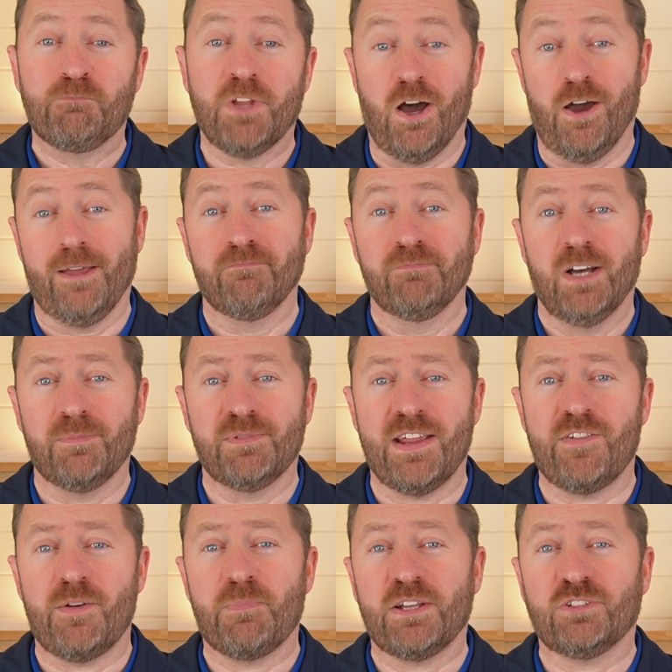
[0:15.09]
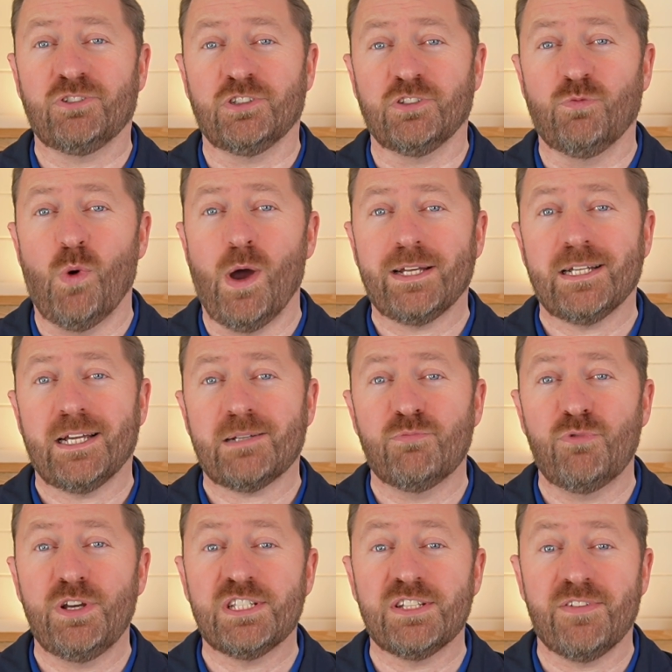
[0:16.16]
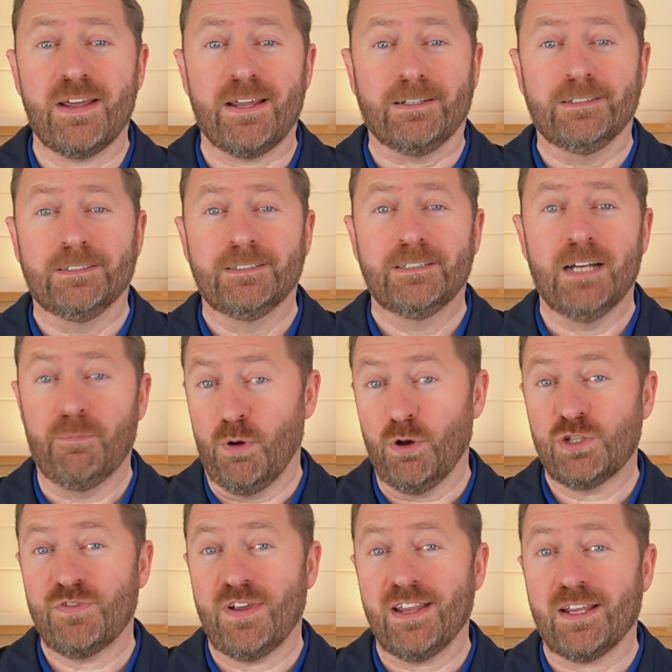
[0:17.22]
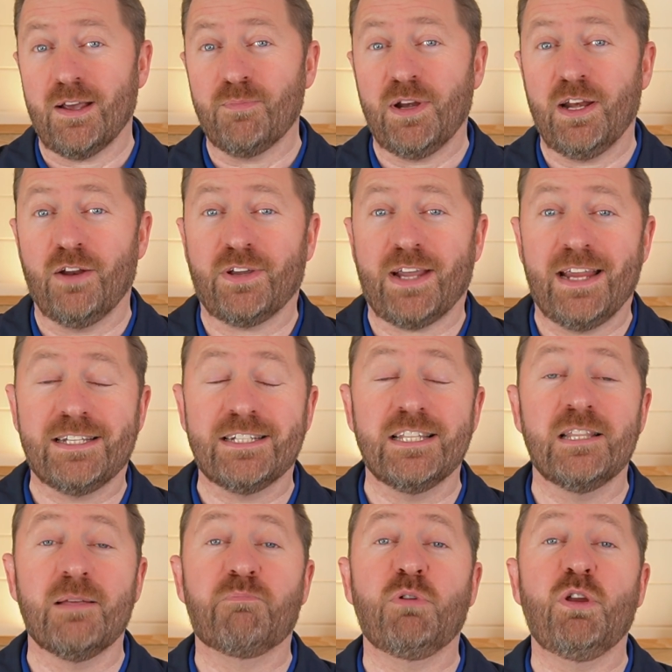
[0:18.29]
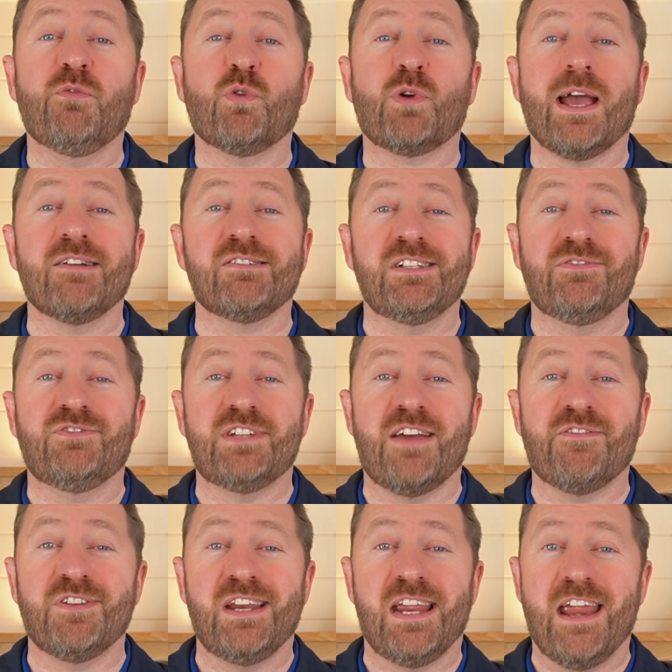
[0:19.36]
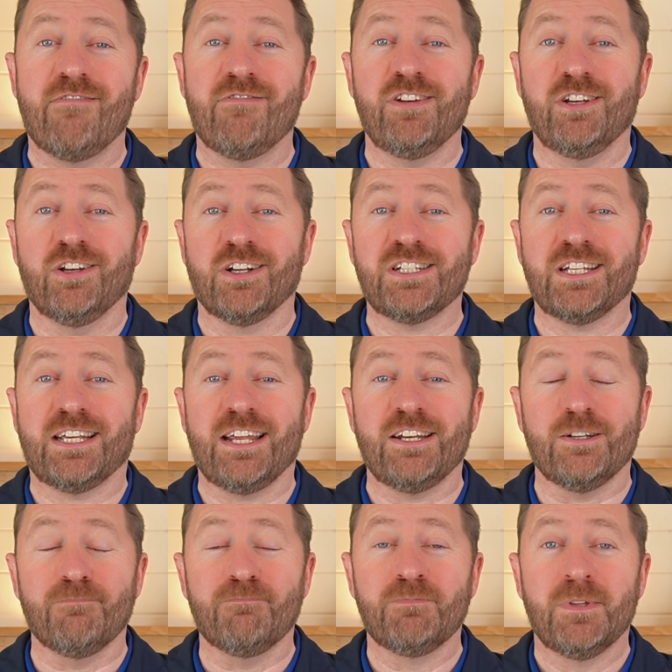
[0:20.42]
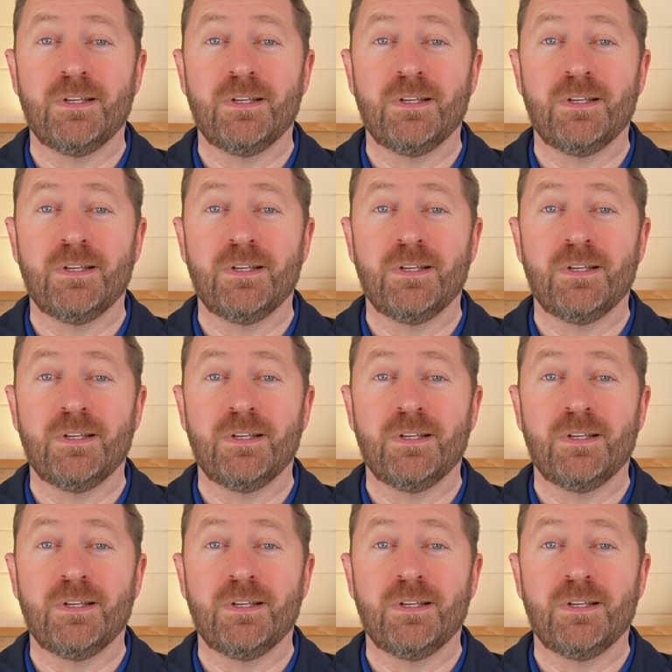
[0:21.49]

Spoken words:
Hi, I'm David Pestridge of White Hat Marine Surveying, a boat surveying company located in the beautiful county of Devon here in the United Kingdom.